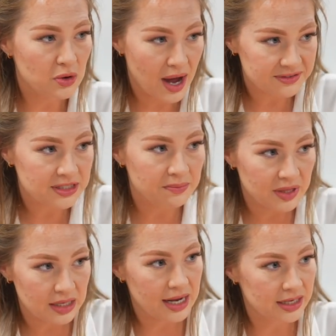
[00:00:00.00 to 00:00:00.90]
keep a
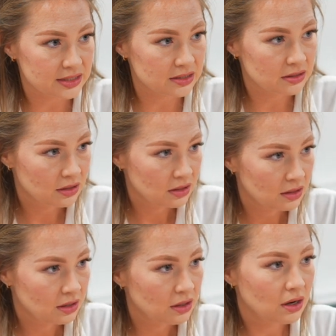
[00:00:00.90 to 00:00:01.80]
pen,
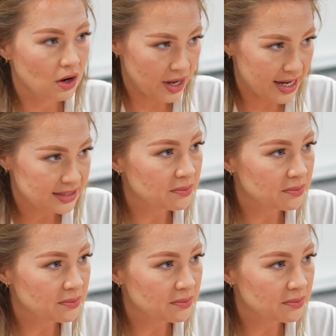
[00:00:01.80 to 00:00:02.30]
that you can write down.